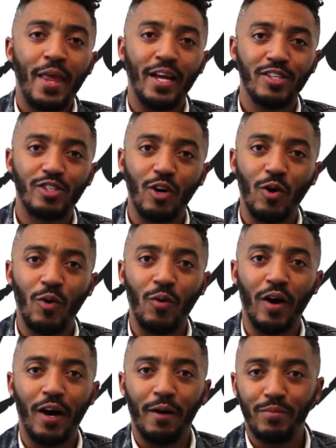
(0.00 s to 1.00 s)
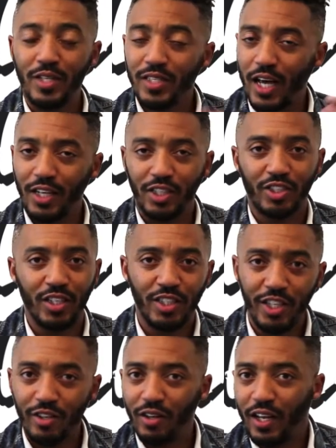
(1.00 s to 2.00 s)
And so I just
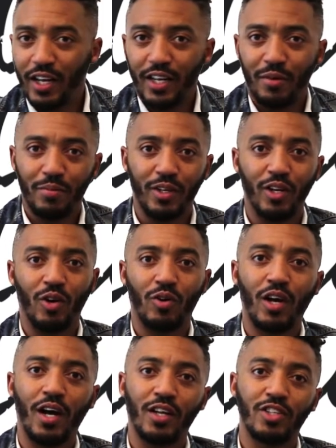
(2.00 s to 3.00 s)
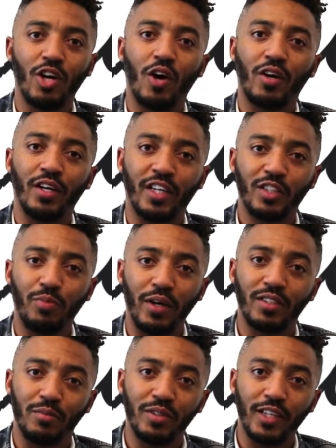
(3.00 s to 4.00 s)
continued to let him kind of talk and
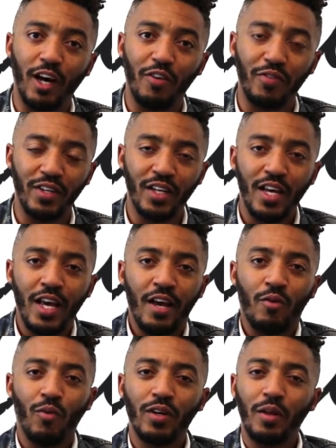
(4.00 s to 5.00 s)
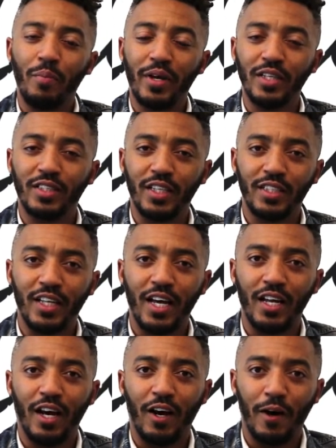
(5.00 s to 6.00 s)
express himself. And one of the biggest things
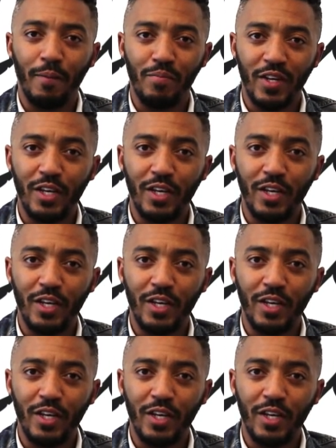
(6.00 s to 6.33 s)
that